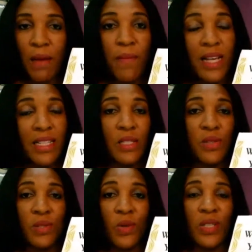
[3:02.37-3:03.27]
It's
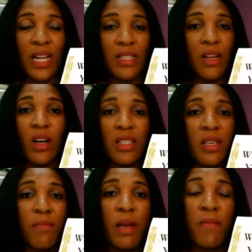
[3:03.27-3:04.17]
amazing to know that
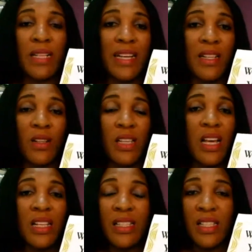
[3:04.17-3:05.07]
core team members are
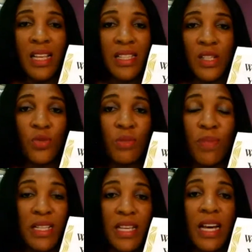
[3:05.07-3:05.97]
not
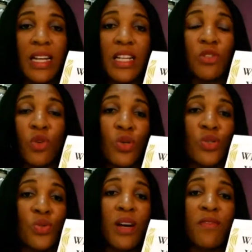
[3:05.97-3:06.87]
necessarily basically
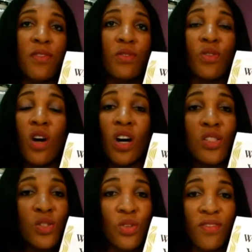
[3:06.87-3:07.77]
those who have
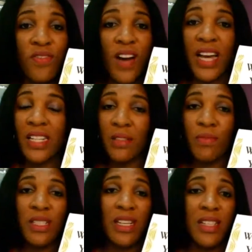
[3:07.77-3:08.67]
gone so far in the
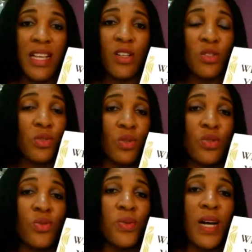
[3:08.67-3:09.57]
business. They are not
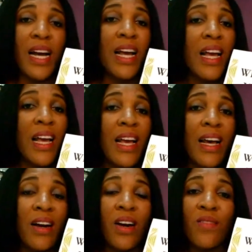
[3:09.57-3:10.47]
those who are
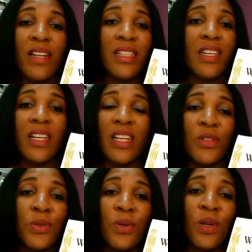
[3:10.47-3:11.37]

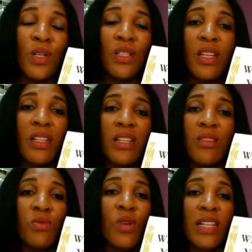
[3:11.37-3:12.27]
already,
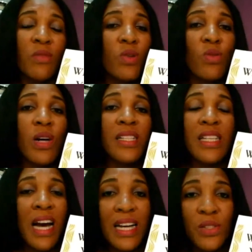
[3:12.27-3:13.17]
who
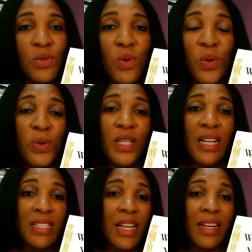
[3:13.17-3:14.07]
are title
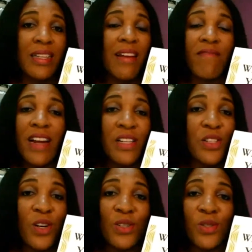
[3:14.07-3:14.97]
holders like
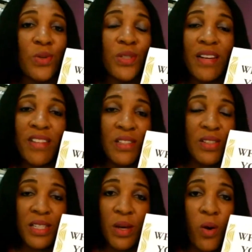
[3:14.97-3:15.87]
directors,
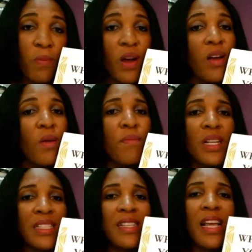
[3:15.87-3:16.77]
co-directors and all.
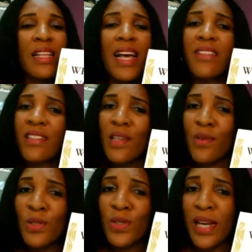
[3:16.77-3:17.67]
But they are
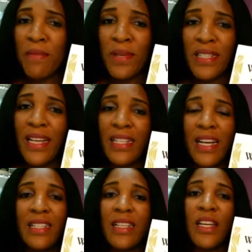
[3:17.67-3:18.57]
0 to
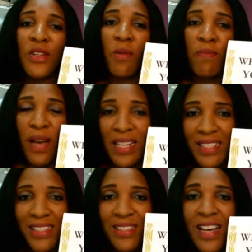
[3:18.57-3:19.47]
9% as in your
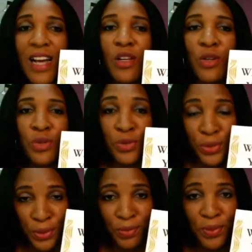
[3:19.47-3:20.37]
personal
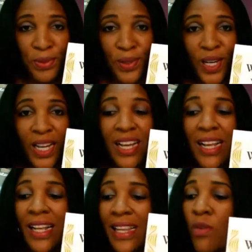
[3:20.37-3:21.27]
group.
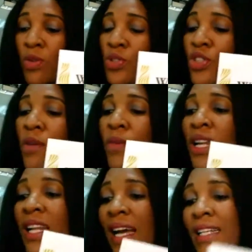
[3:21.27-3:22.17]
Now we'll
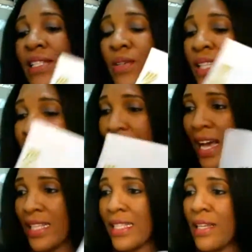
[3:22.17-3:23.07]
throw more light on
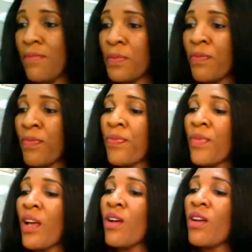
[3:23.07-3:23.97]
that.
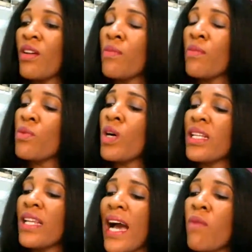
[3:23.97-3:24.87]
Number
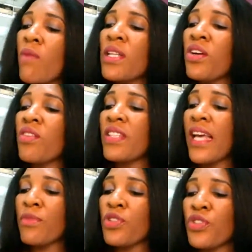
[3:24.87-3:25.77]
one, how many
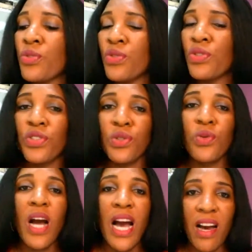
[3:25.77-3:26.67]
of them should
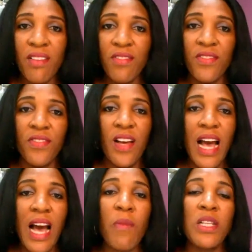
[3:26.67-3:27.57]
you have?
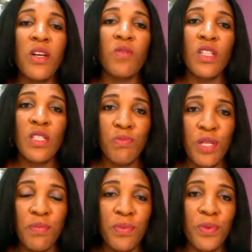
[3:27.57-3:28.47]
How many of
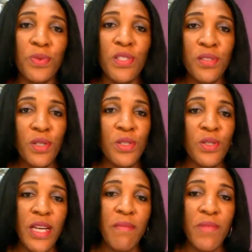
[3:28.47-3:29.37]
those people,
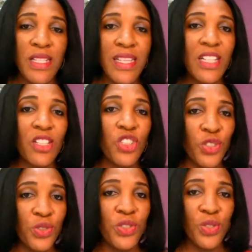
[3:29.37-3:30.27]
0 to 9%,
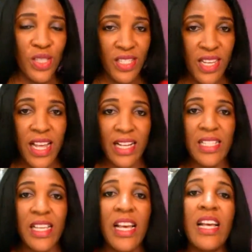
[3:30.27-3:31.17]
should you
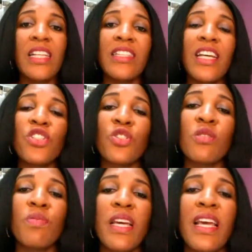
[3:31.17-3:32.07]
select? There
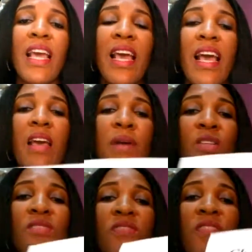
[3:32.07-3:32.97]
should be
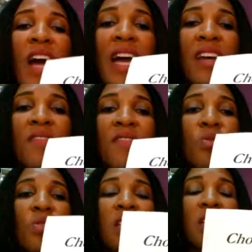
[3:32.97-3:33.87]
about
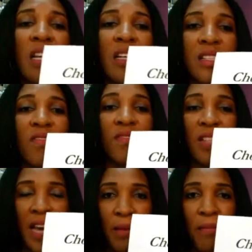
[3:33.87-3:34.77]
5 to 6
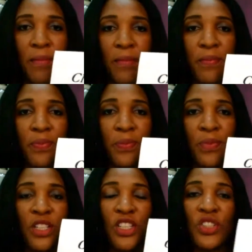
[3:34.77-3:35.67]
of them.
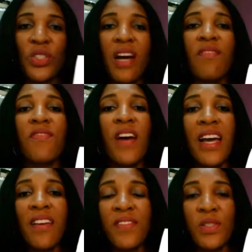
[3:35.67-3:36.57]
You should have
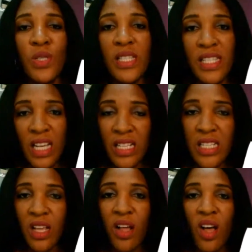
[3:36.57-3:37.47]
5 to
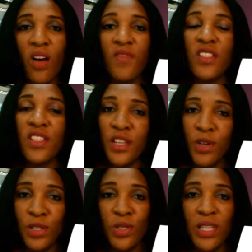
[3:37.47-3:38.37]
6 of
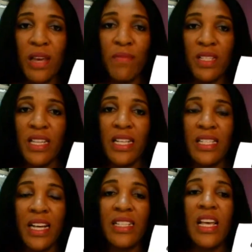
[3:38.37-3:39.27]
0 to
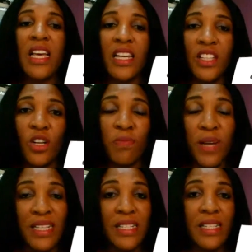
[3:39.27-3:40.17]
9% as in
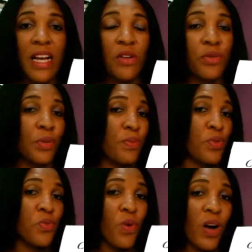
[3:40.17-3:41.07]
your personal
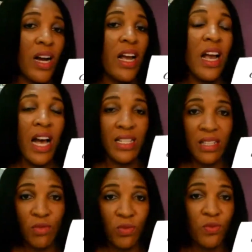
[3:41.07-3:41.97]
group to work
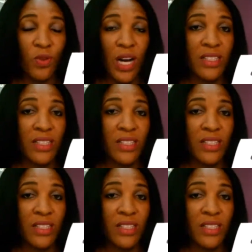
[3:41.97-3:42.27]
as a